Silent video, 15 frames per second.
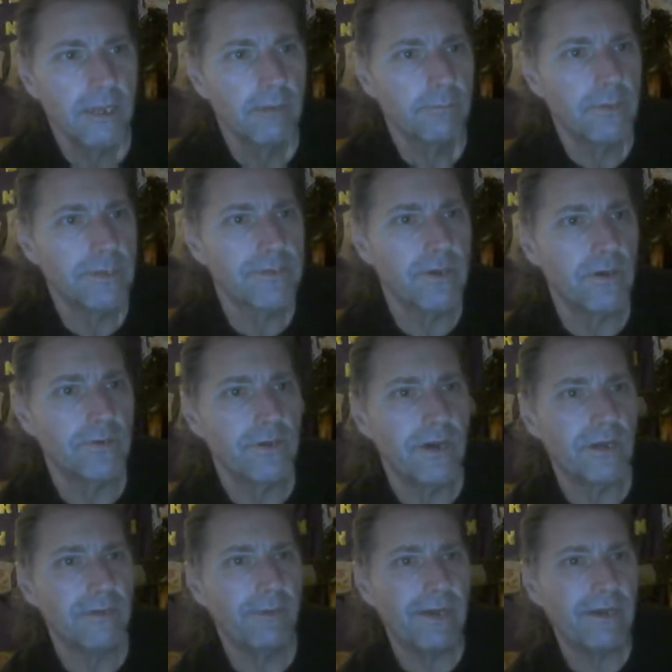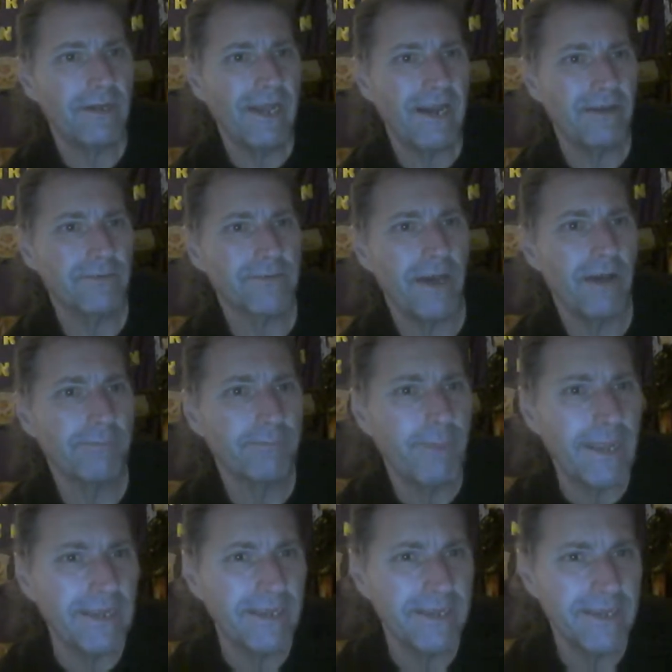Bliss goes on about how soft
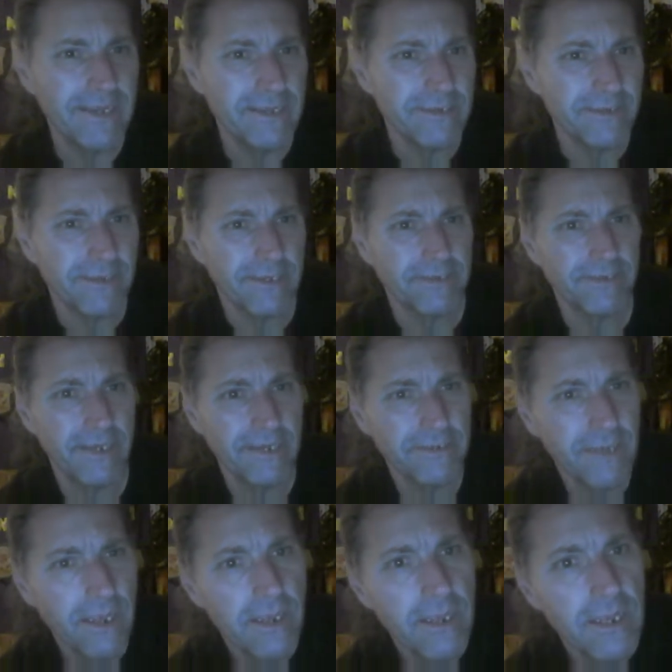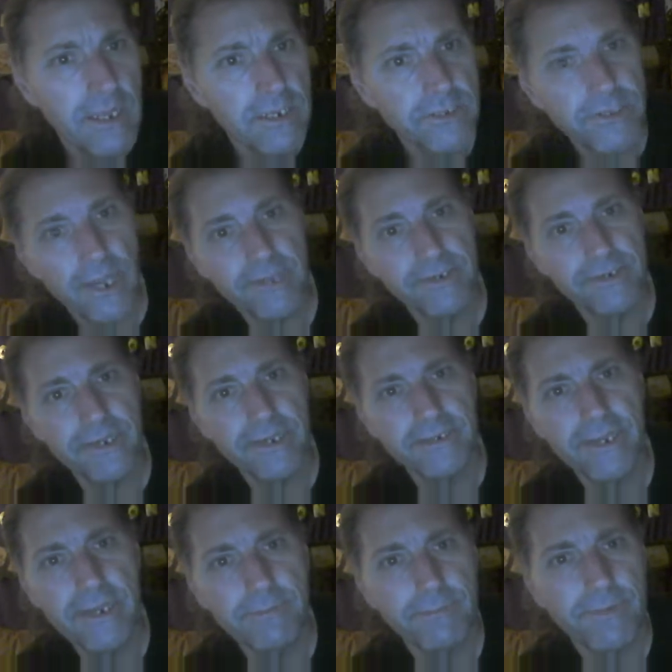Bayley is and says she had to dig
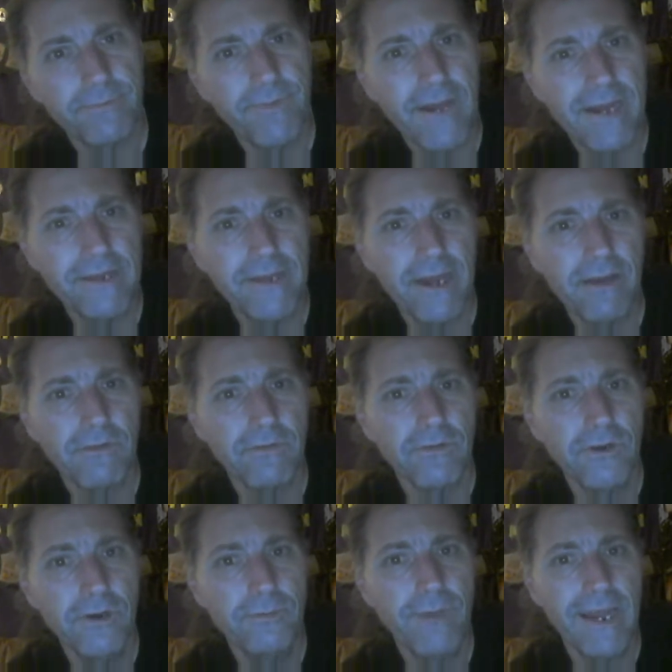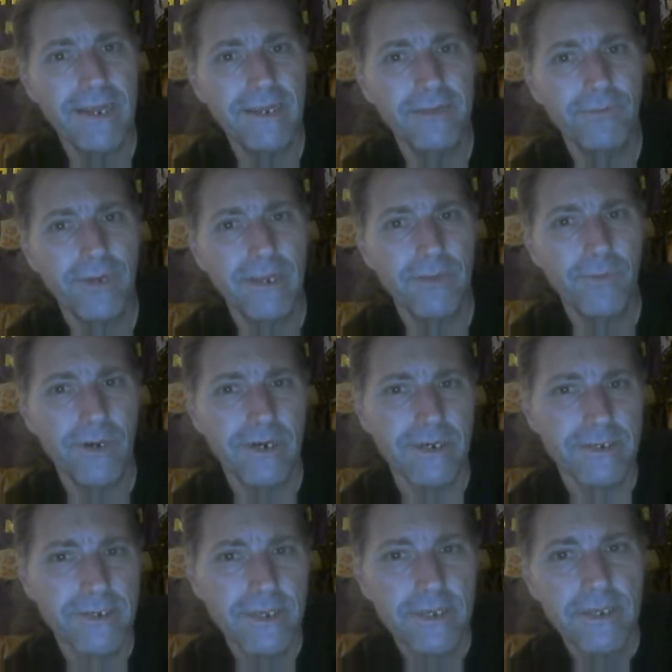deep to find out who Bayley really
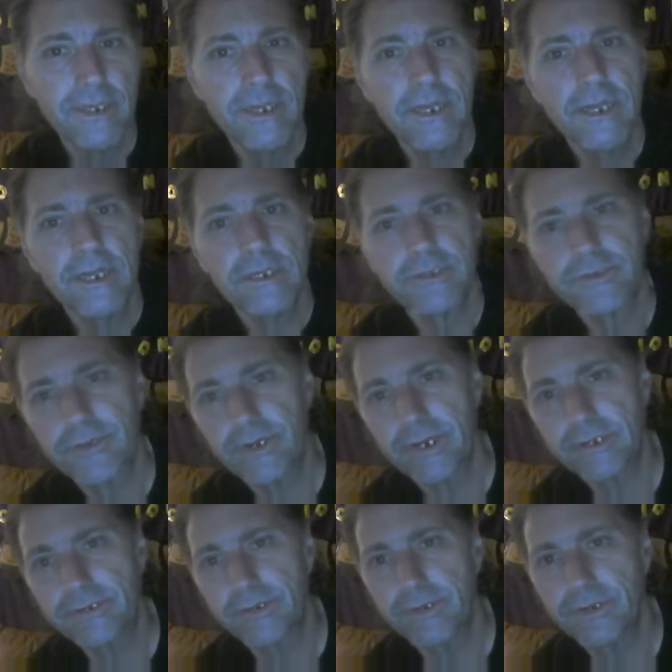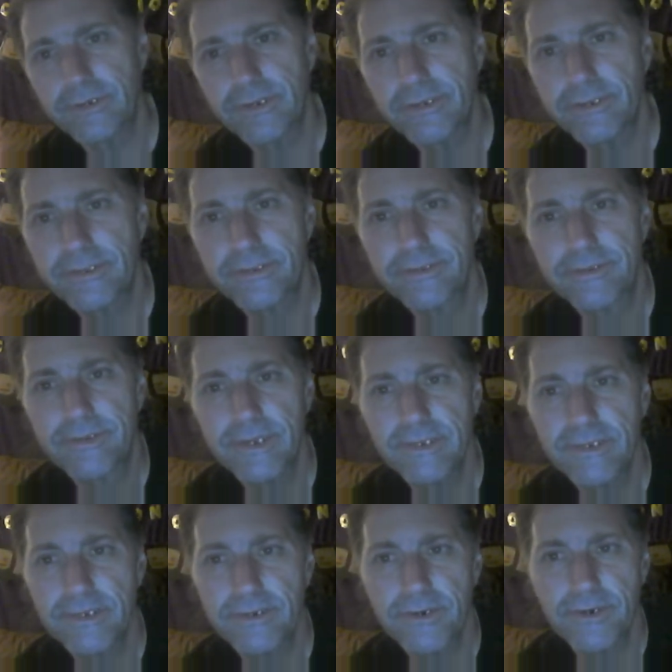was. She introduces
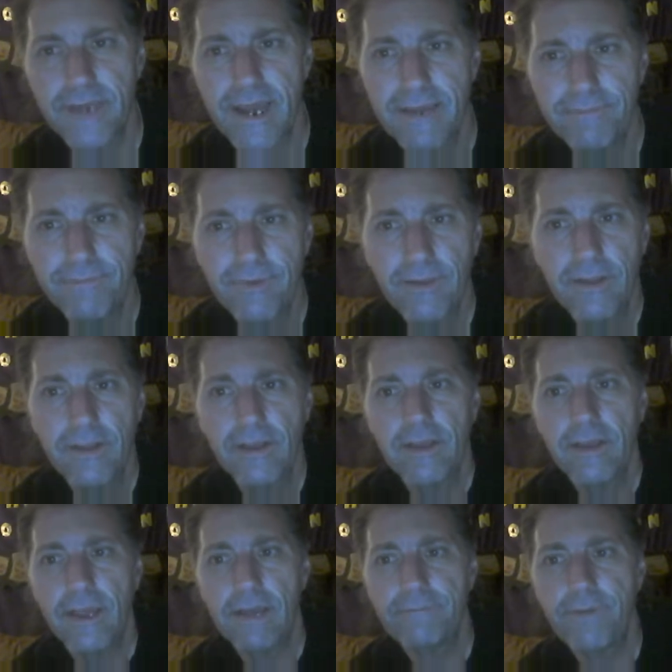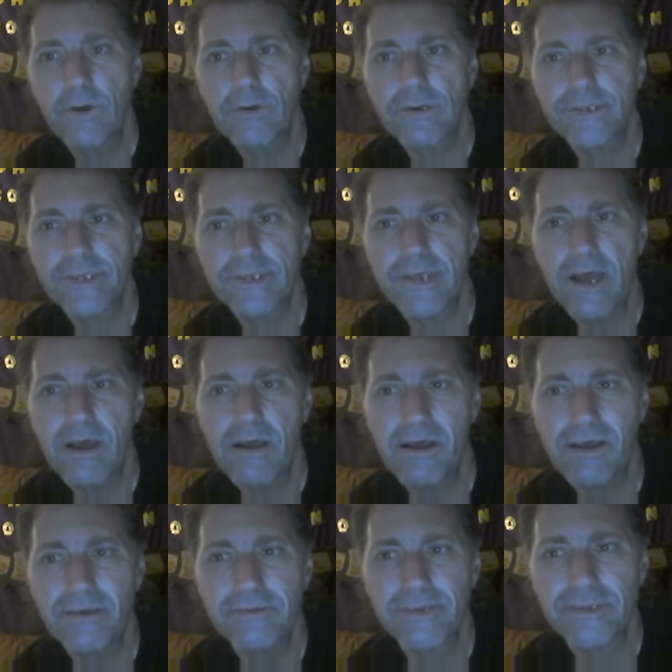This Is Your Life and focuses
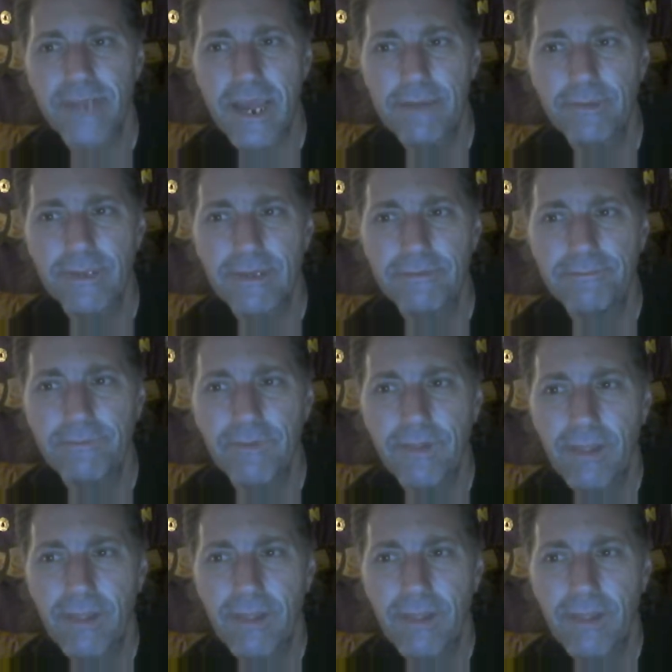on the table of